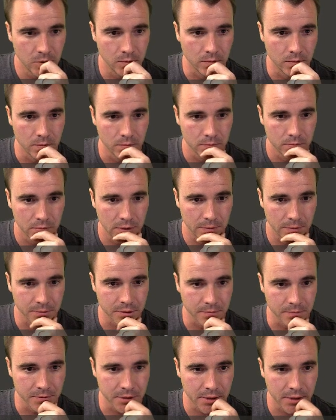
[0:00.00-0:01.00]
Ooh, that
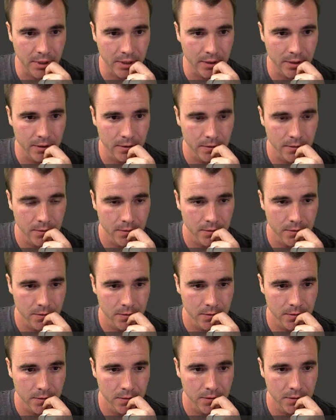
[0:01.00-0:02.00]
was a mistake.
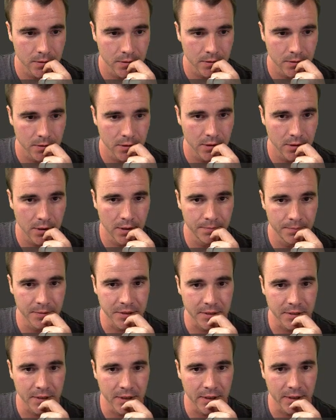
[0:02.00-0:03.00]
I
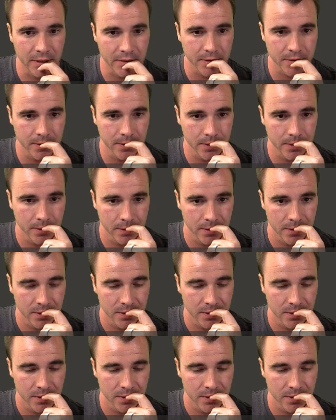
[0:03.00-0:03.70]
missed that, actually.